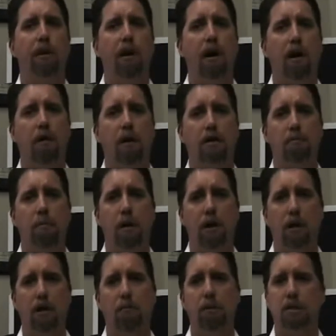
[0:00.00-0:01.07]
the IRS
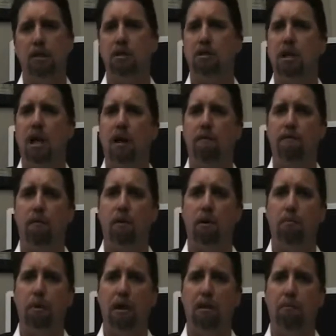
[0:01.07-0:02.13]
money but just can't afford
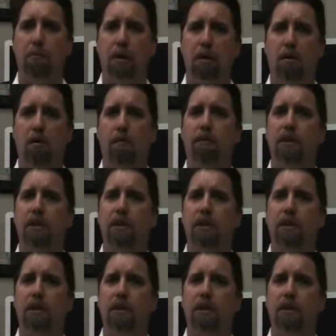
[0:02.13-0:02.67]
to pay the bill.